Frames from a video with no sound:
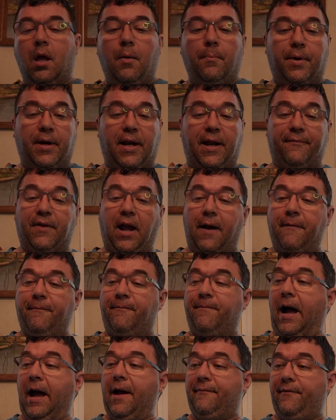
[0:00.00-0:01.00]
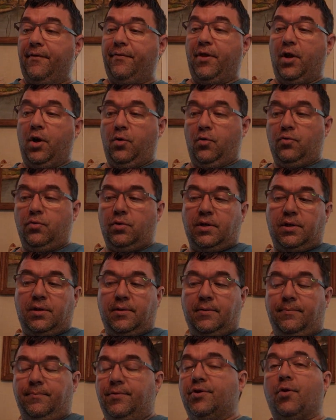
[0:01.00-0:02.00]
but I've got five of those
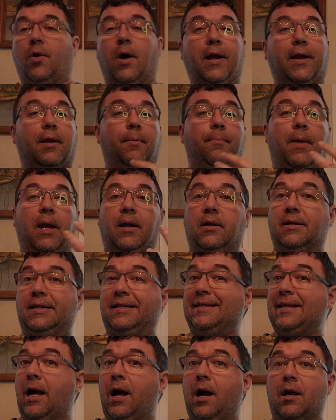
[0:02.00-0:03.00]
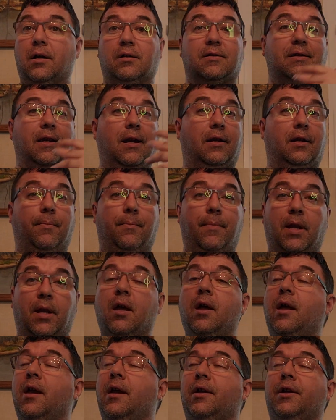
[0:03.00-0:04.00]
so I can make socks. I can make,
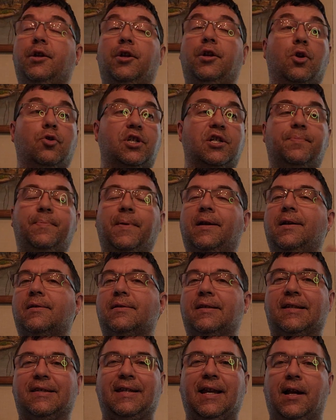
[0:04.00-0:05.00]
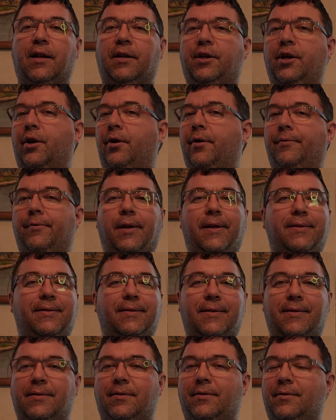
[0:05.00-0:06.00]
you know, just because of sock yarn,
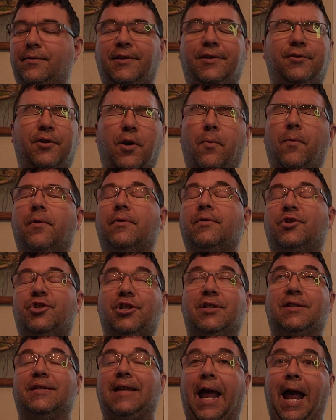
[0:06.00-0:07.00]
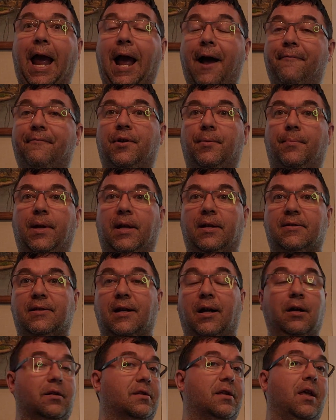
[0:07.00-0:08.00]
it, you don't just have to make
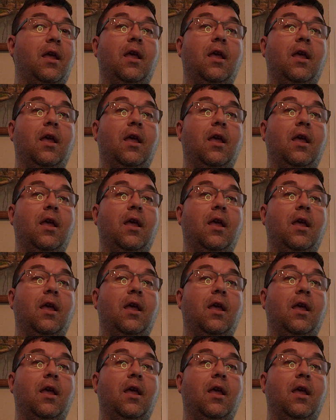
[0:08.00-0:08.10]
socks.